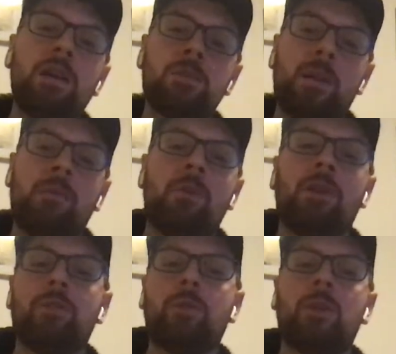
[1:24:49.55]
to me
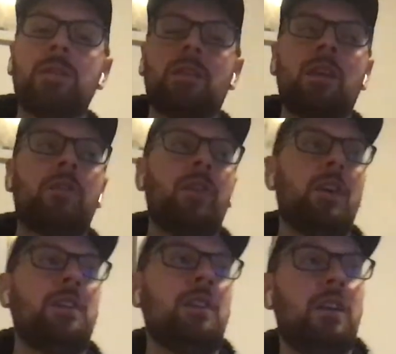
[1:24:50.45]
is what I'm looking for as
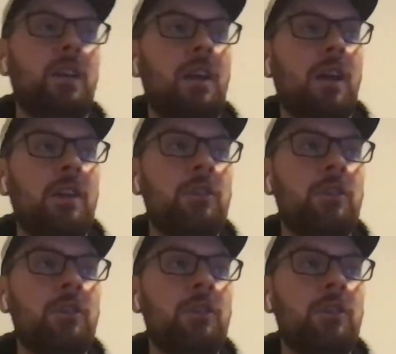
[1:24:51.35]
a Knicks fan.